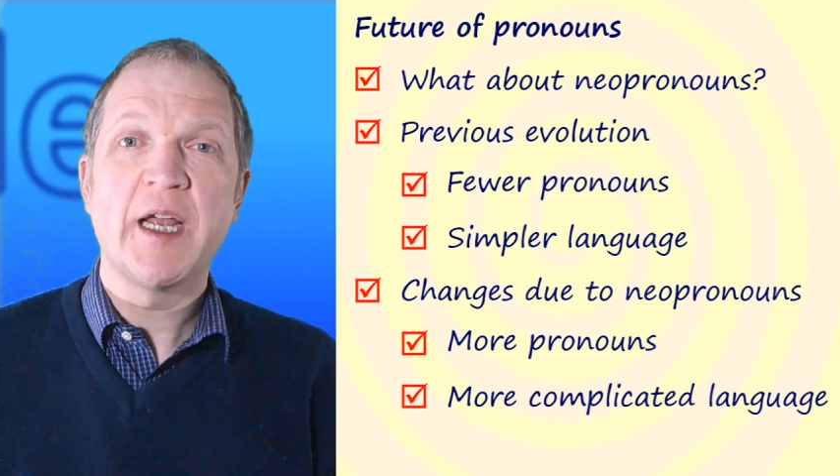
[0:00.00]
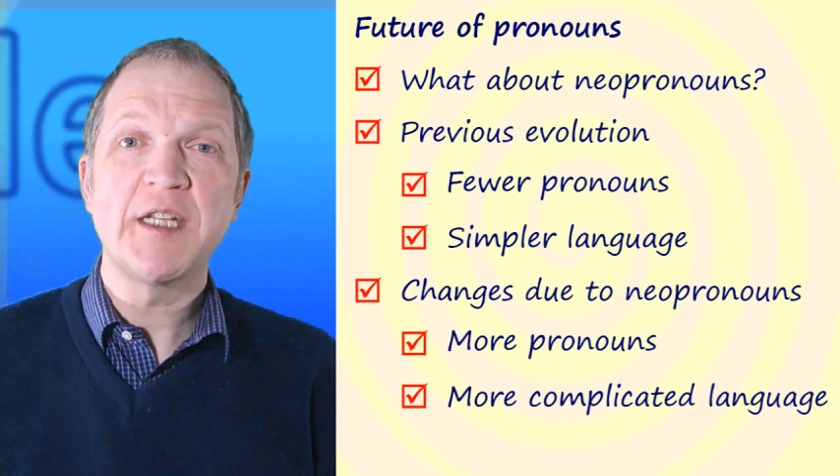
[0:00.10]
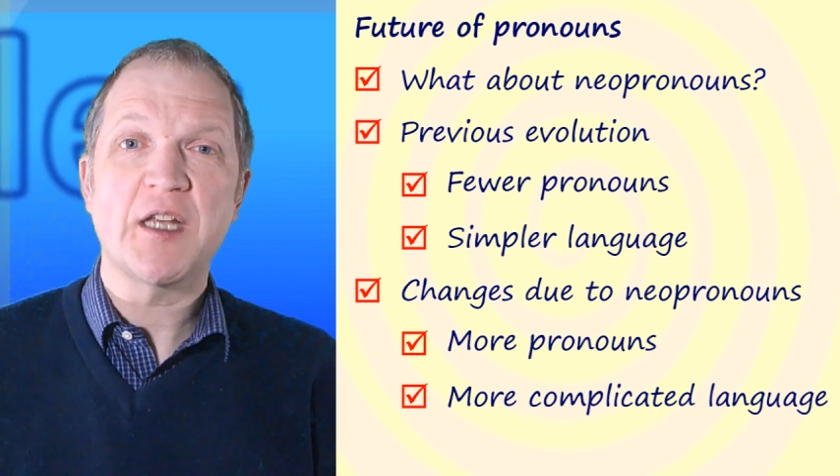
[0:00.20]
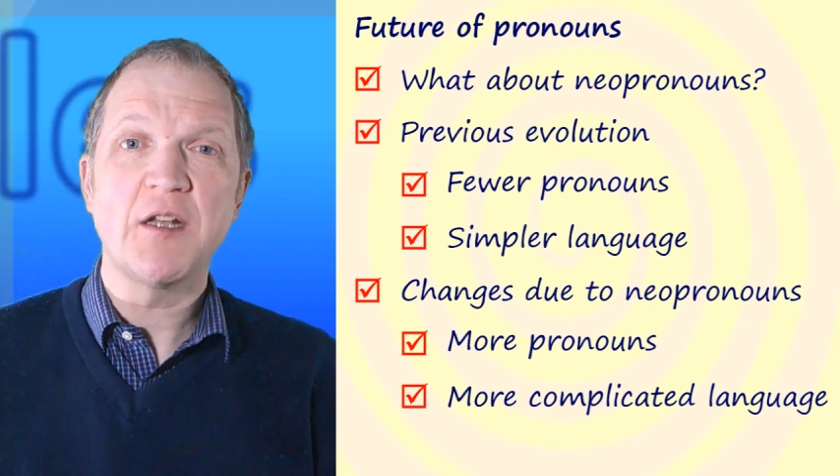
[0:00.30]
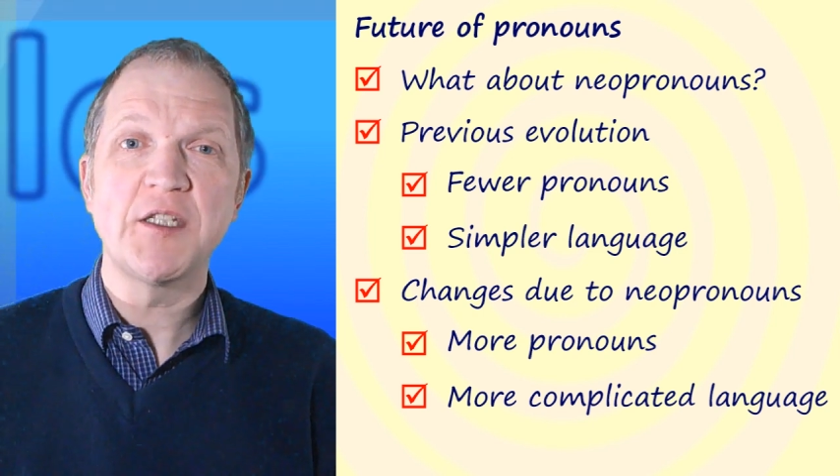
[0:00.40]

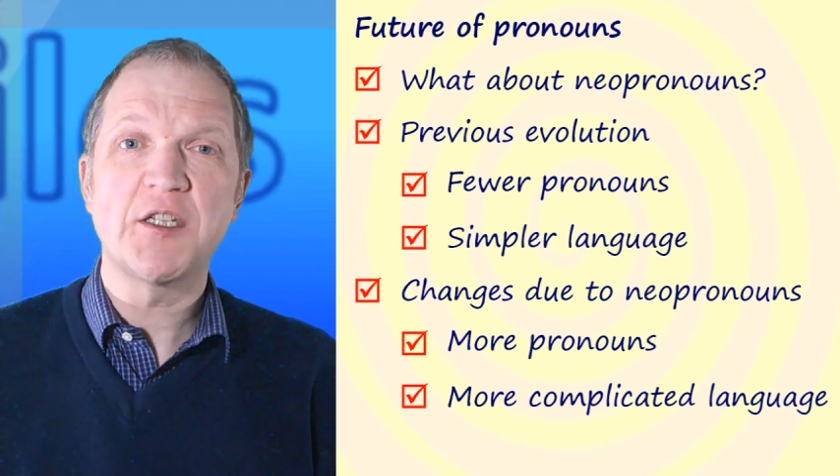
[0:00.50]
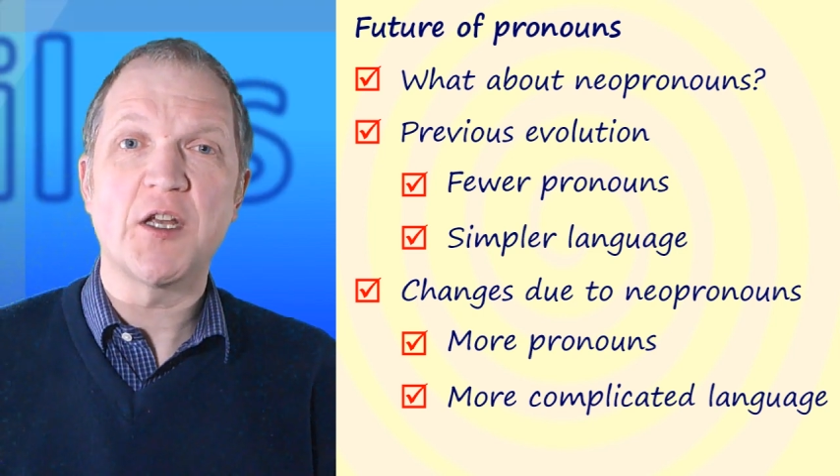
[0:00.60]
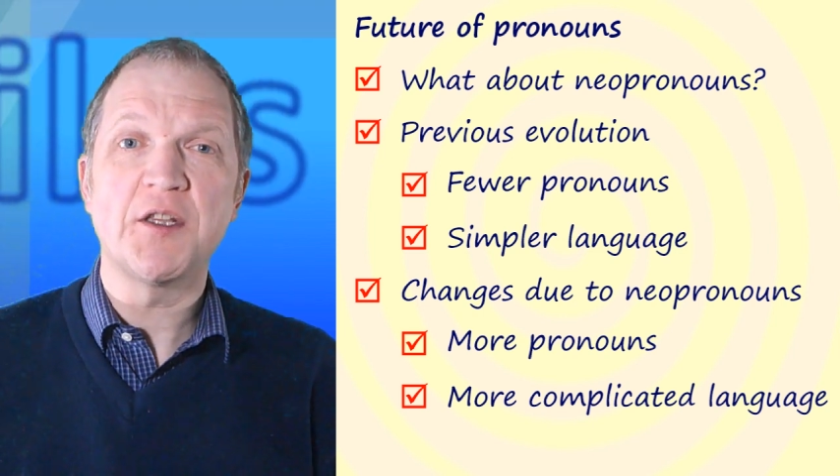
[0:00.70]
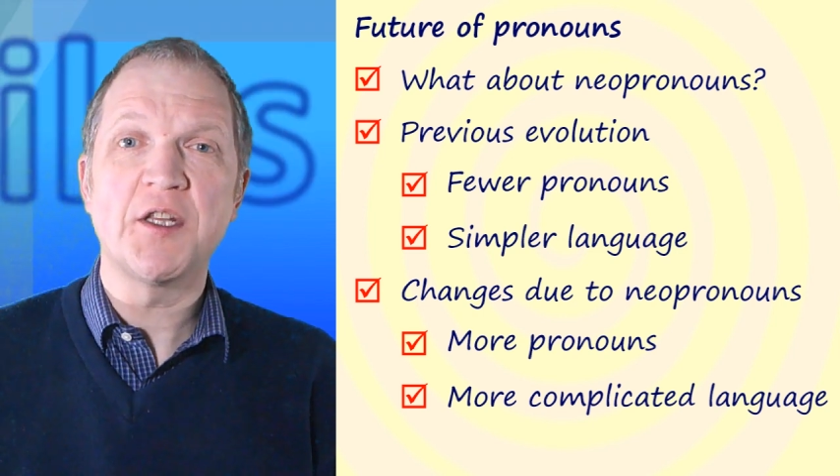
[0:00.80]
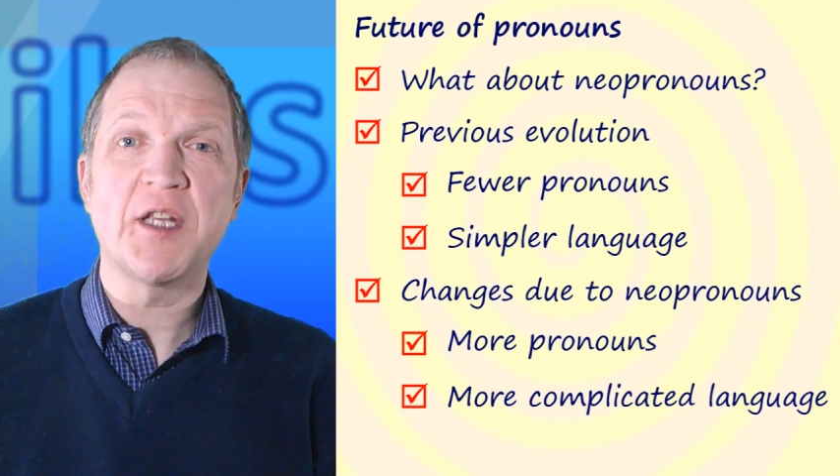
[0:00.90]
it's
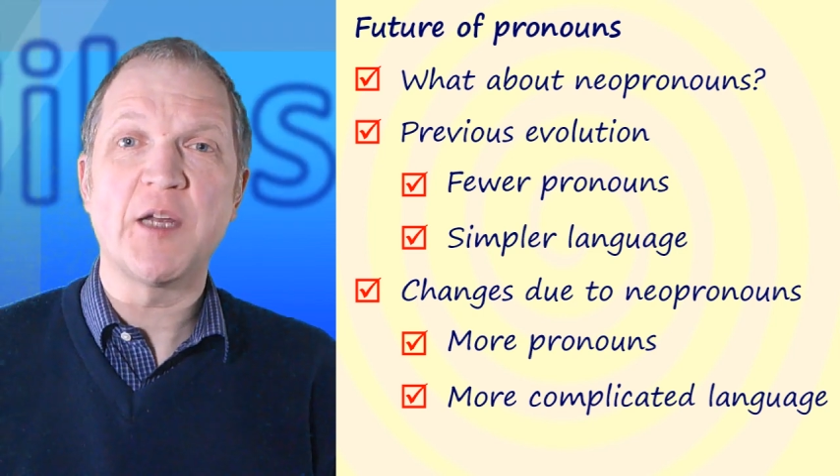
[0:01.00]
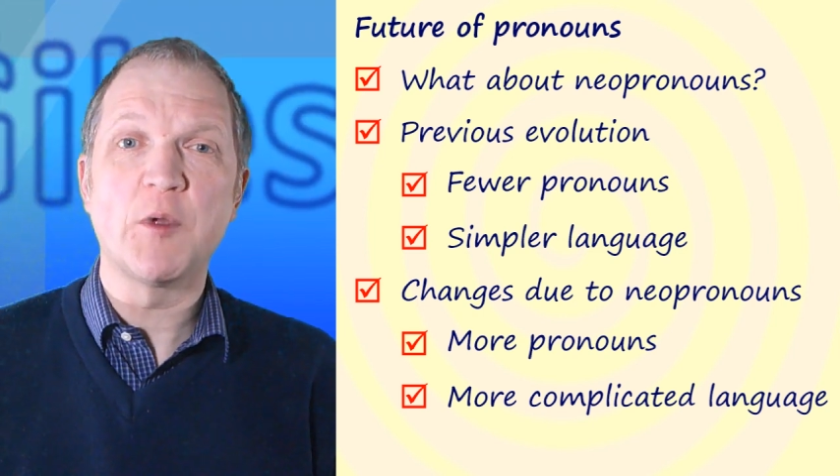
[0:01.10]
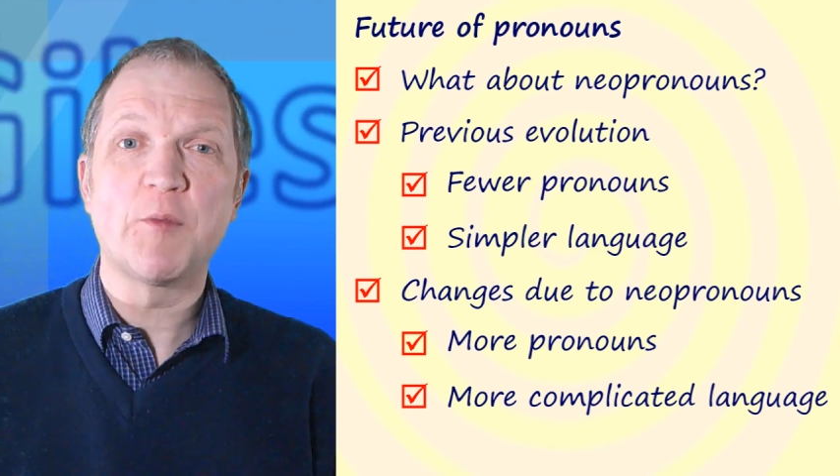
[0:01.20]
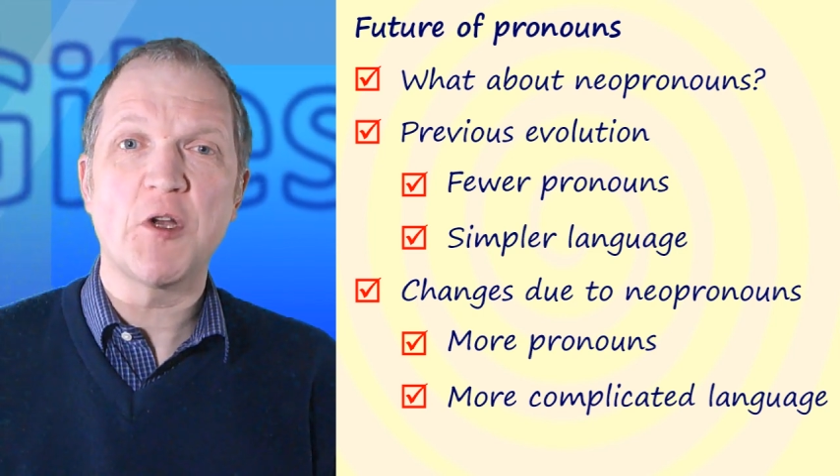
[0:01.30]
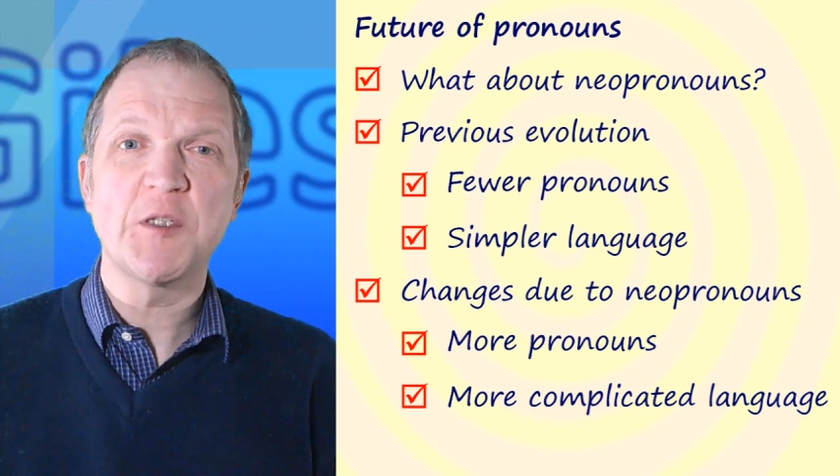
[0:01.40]
uncertain that they
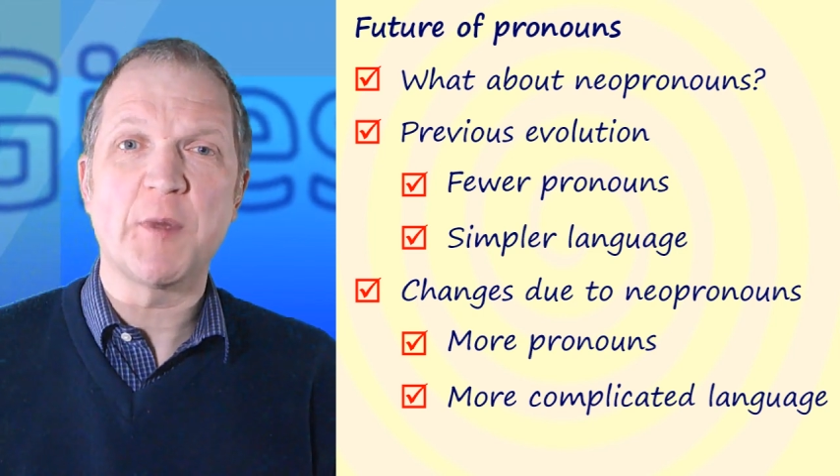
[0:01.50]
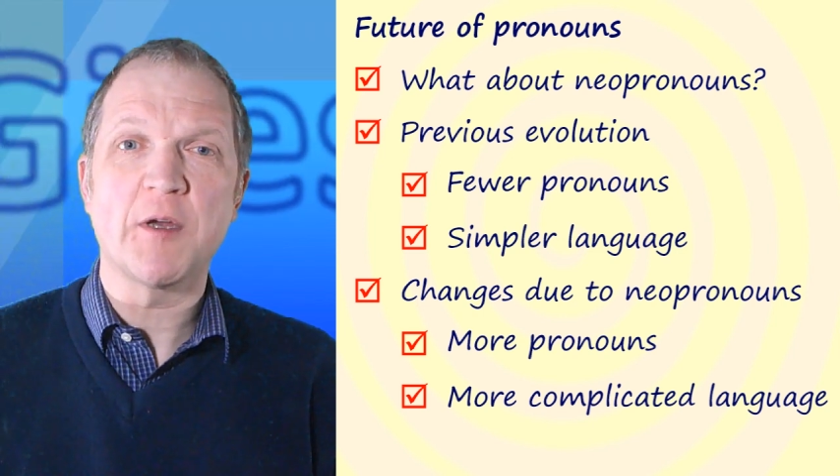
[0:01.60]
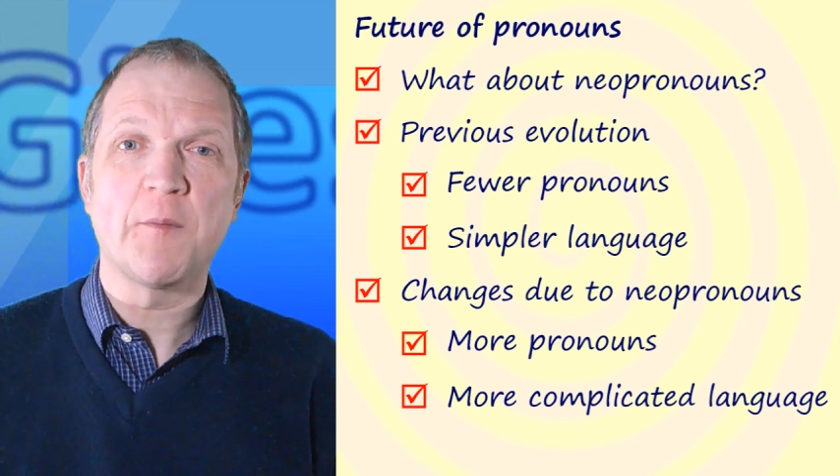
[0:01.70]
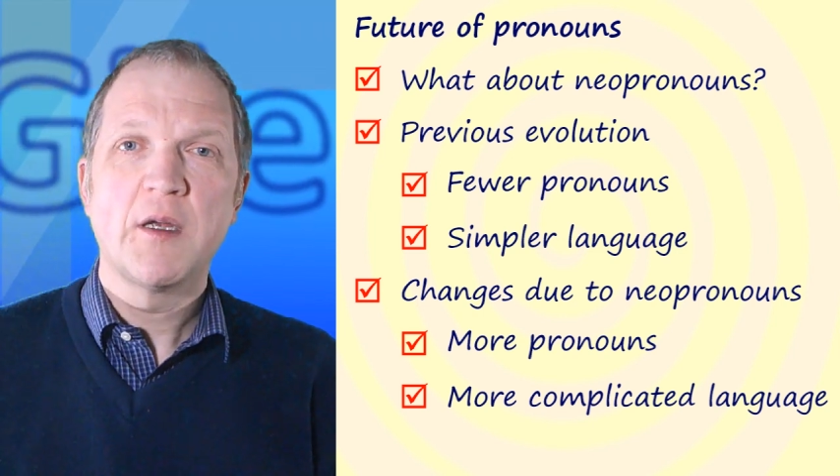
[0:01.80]
will prosper.